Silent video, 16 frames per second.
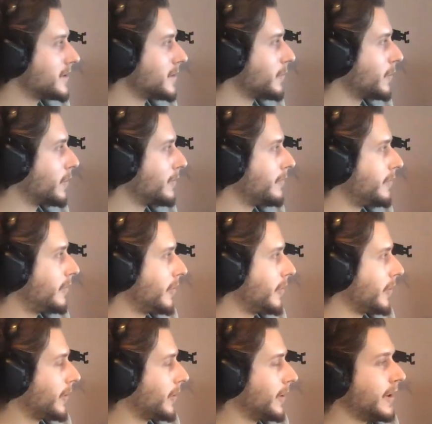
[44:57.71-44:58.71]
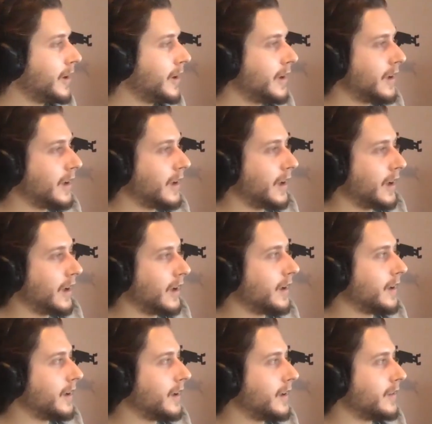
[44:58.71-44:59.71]
some room for
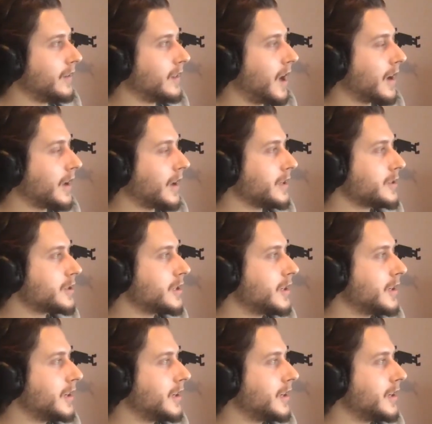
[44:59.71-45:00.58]
luggage.